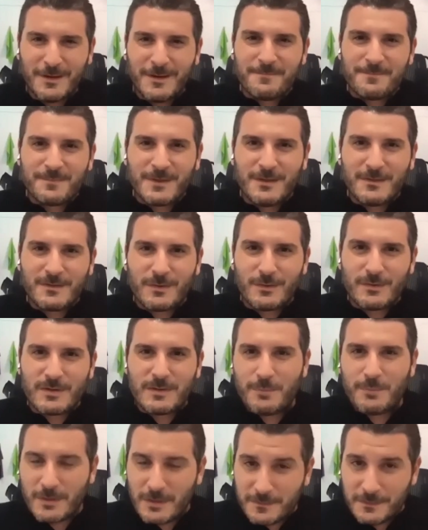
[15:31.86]
So they
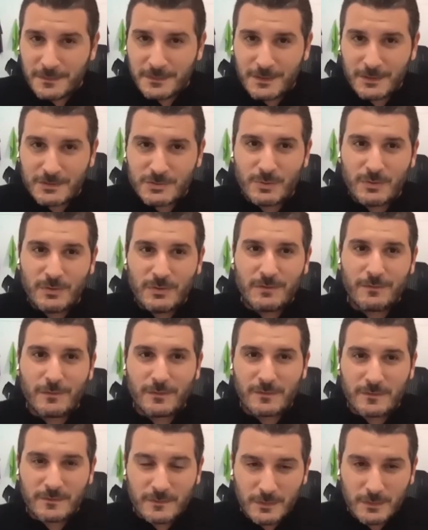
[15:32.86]
put us in touch with
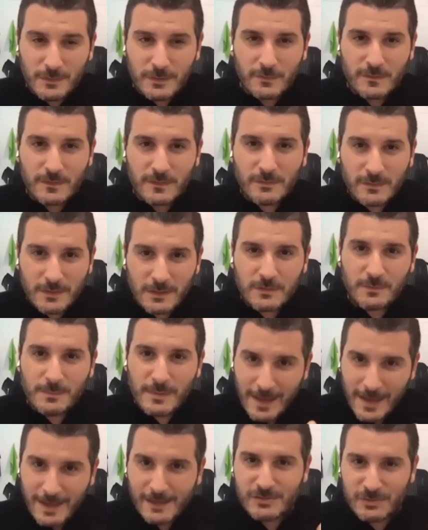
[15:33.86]
Universal Studios. It turned out to be
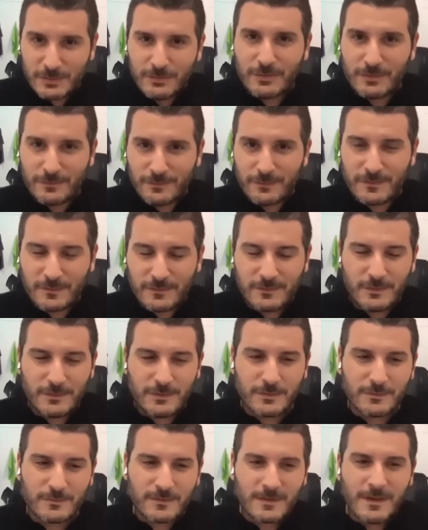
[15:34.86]
actual Universal
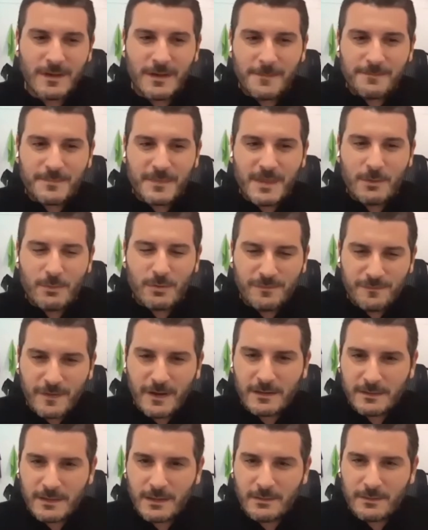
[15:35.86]
Studios, and we
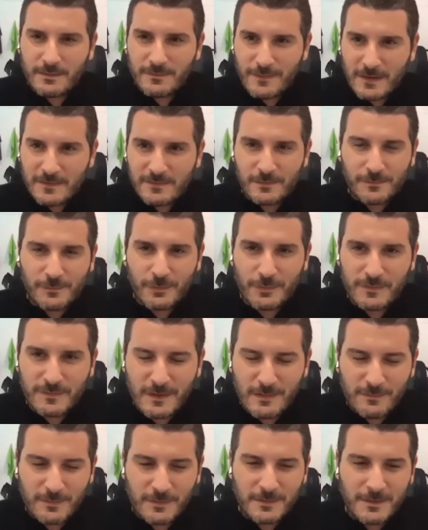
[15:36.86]
find out it's Fast and Furious
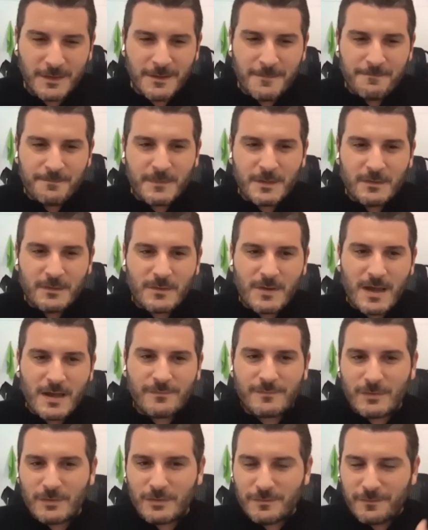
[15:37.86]
7. So
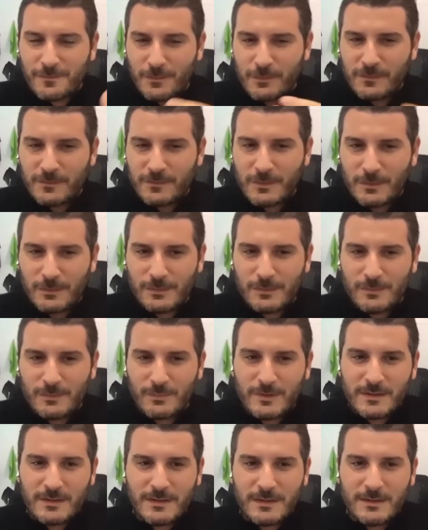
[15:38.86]
after the first call
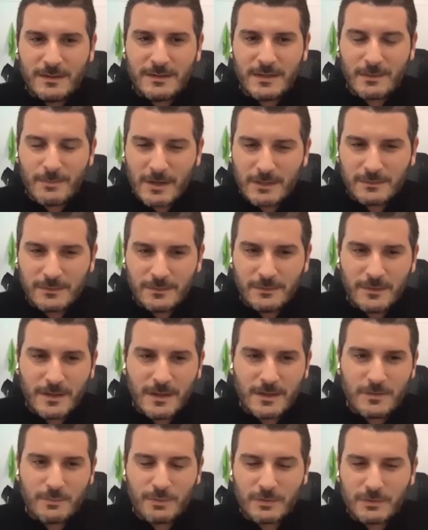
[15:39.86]
with the director and
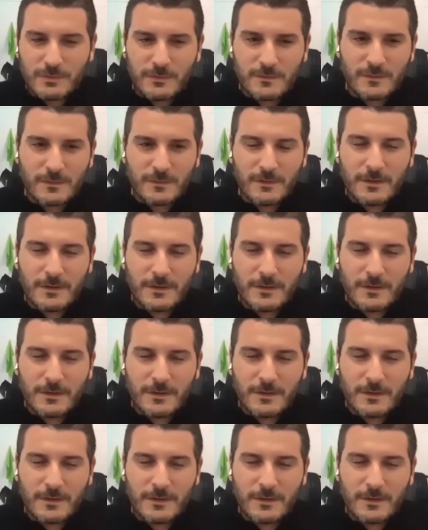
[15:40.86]
the producer,